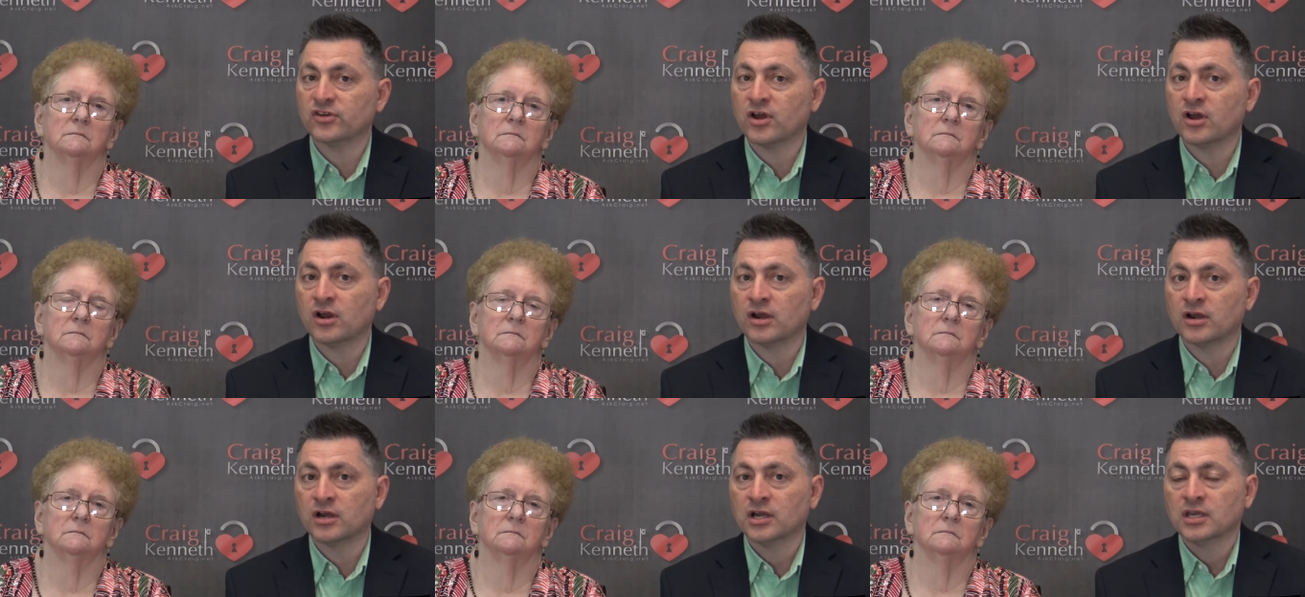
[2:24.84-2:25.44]

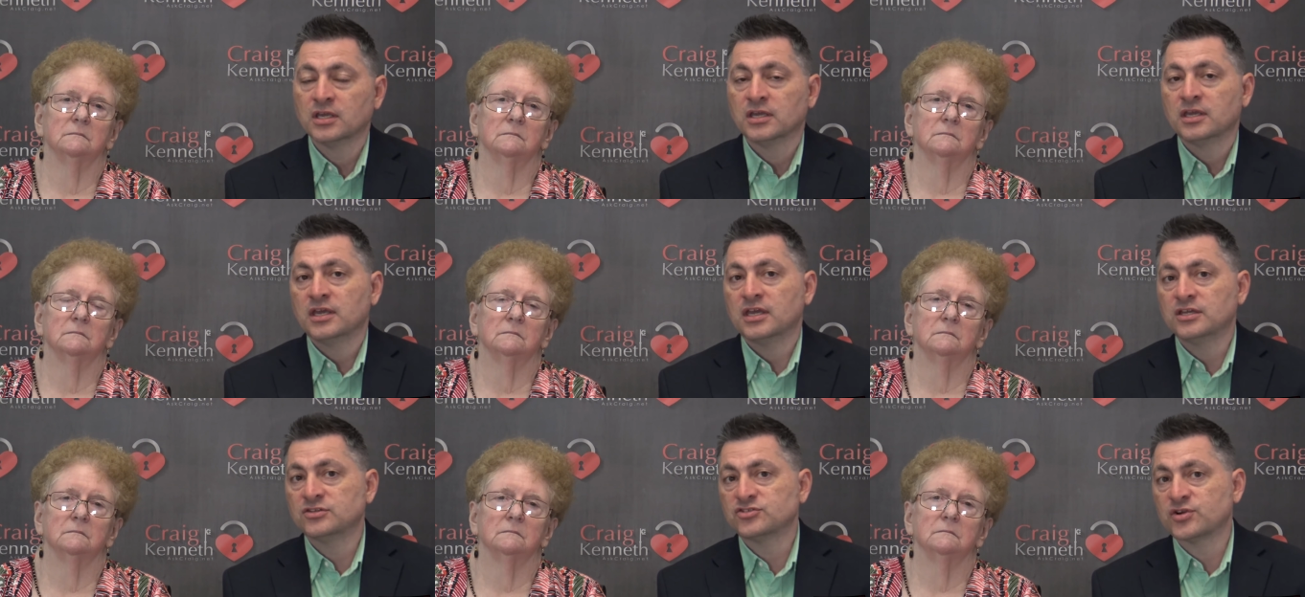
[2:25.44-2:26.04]
Speaker 1: are
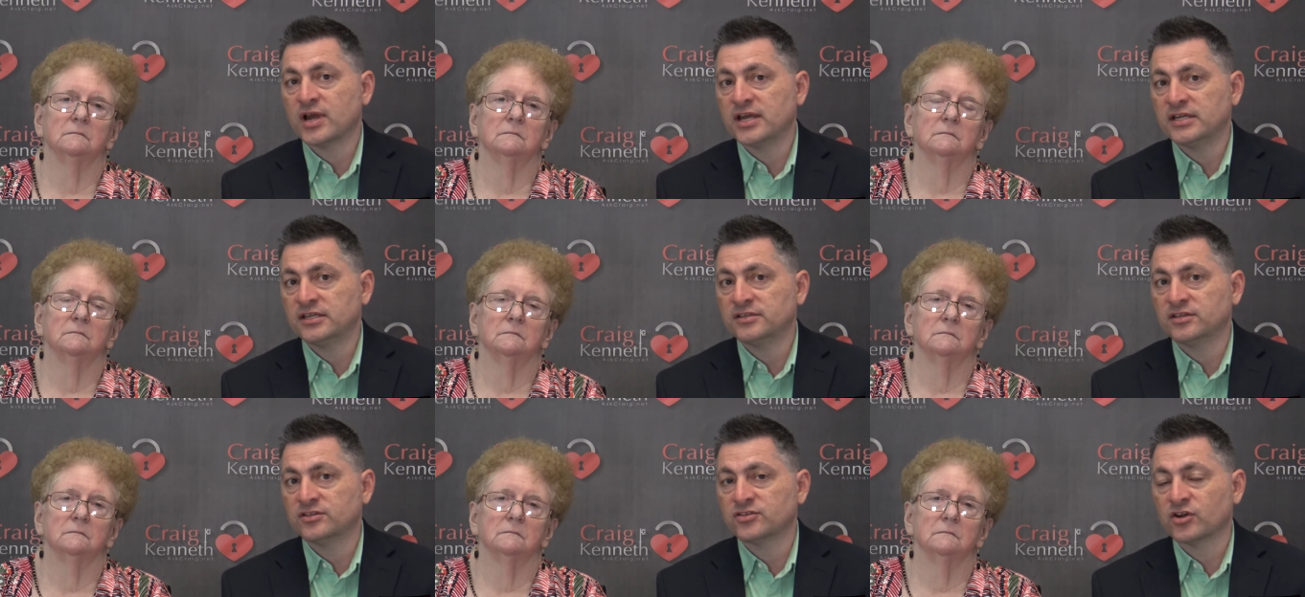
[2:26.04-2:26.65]
and trying to
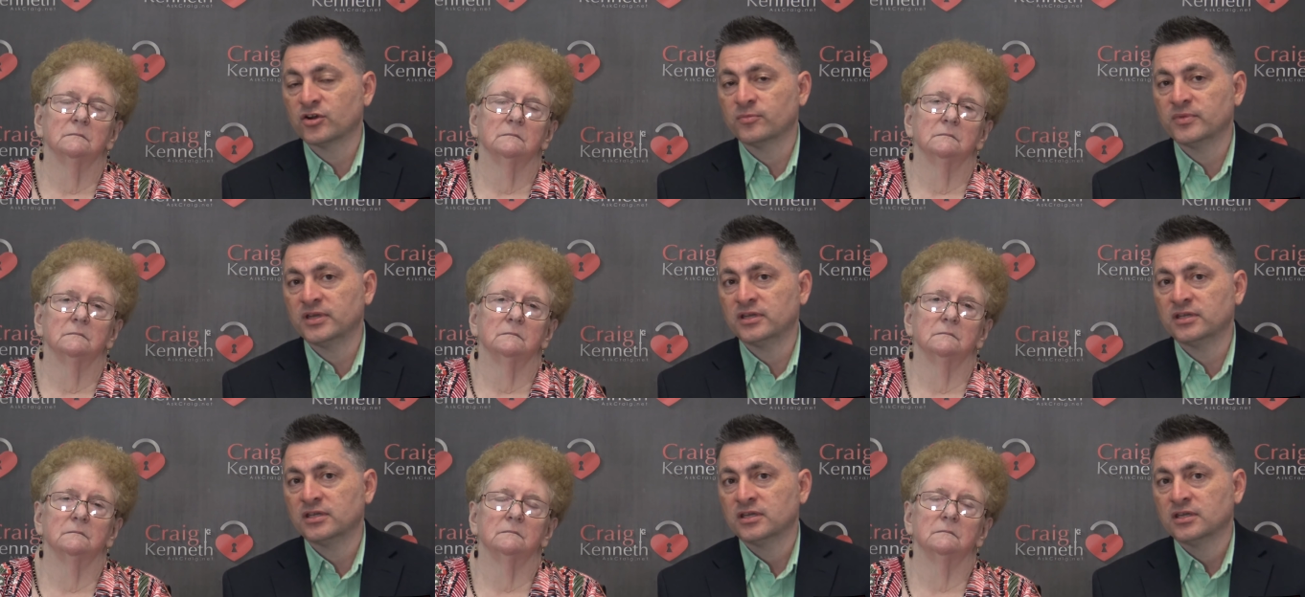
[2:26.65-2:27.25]

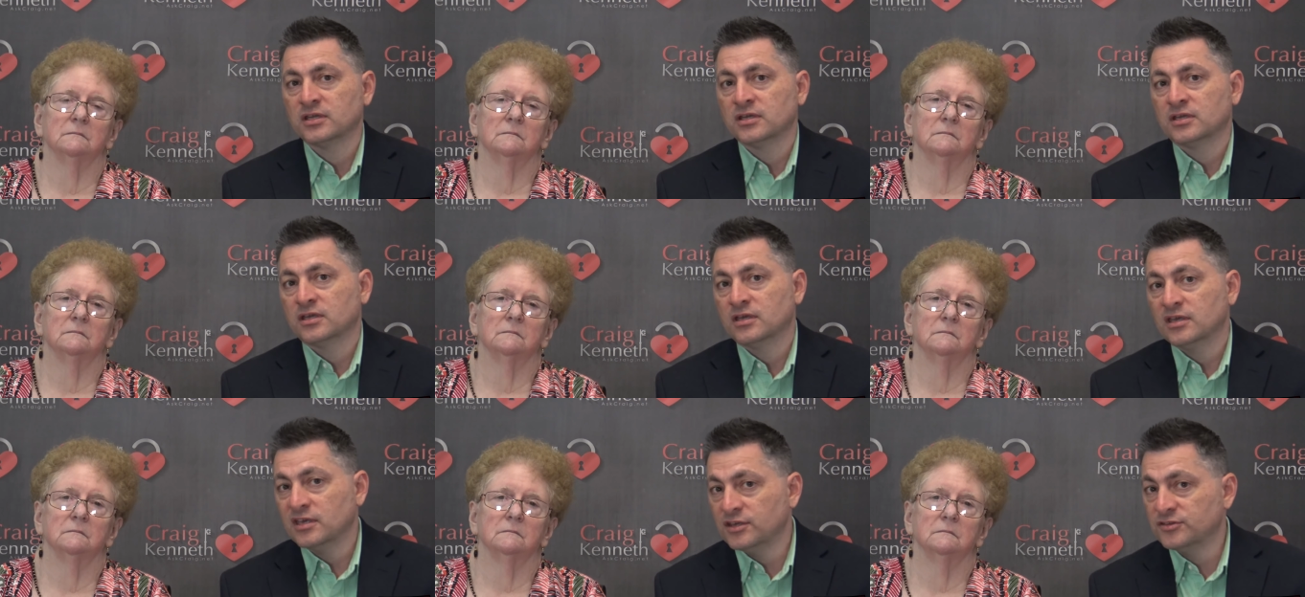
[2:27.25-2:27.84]
determine,
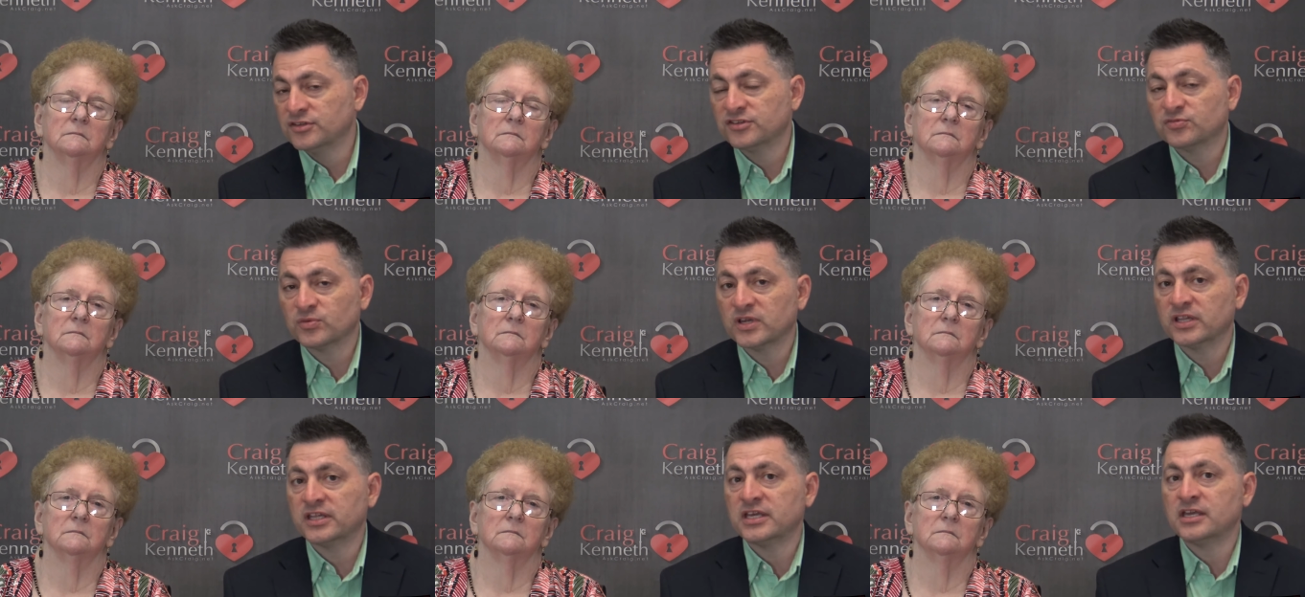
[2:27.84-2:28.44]
is this
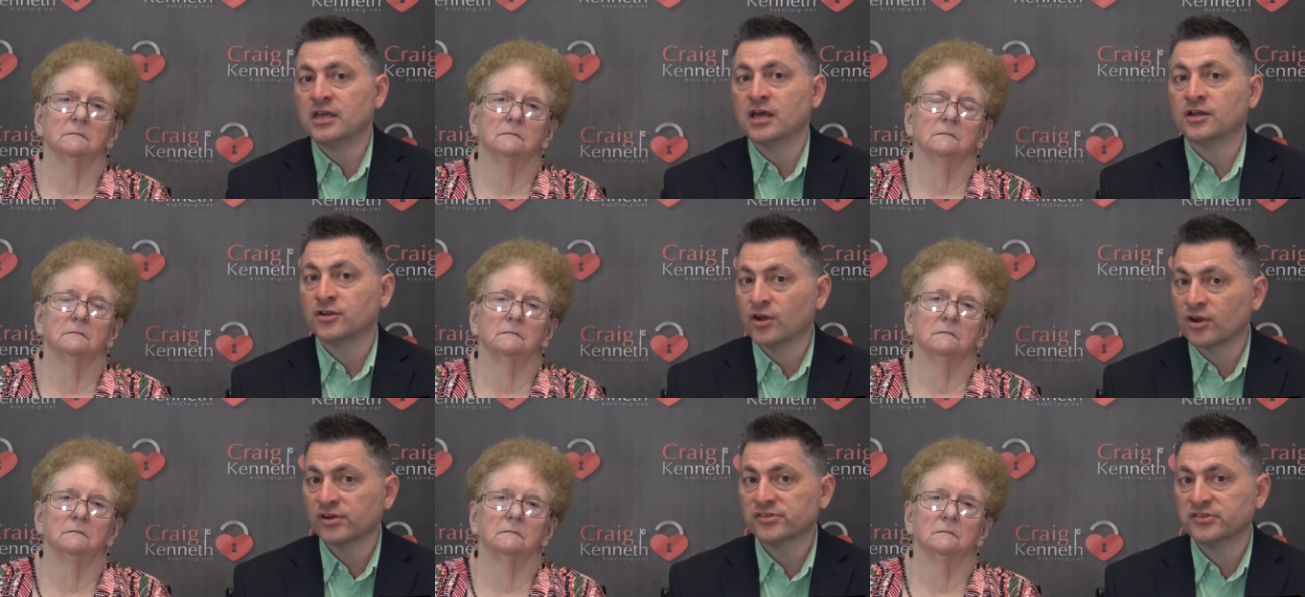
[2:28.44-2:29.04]
really a
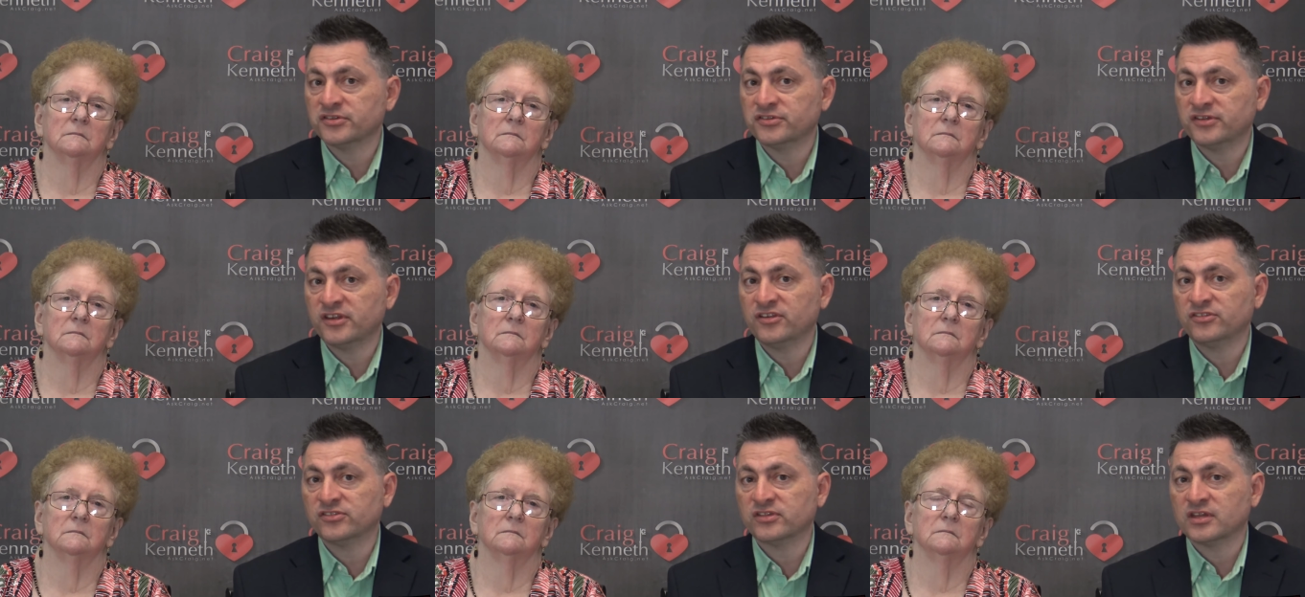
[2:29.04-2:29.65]

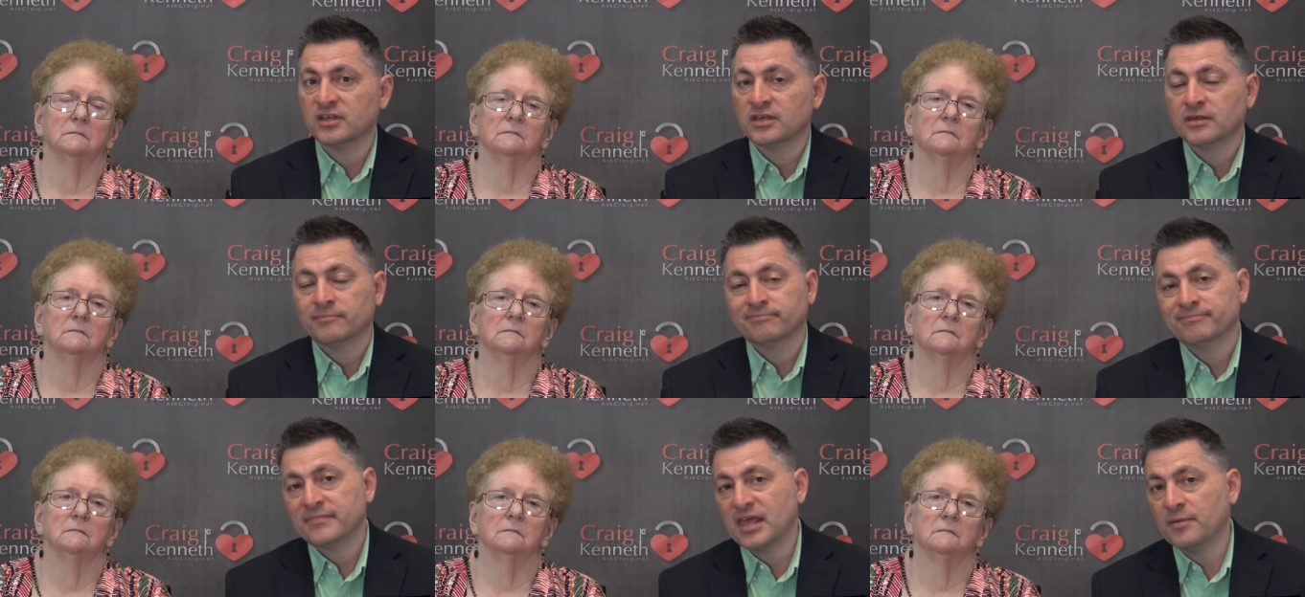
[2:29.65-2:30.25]
narcissist?
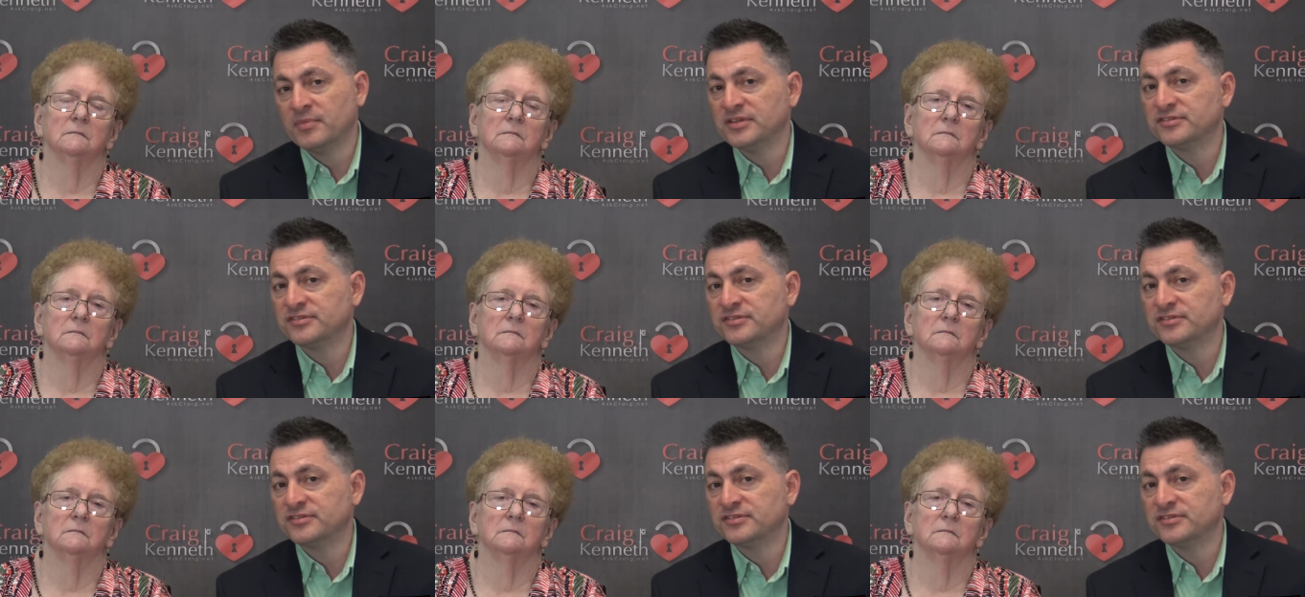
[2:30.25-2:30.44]
I mean,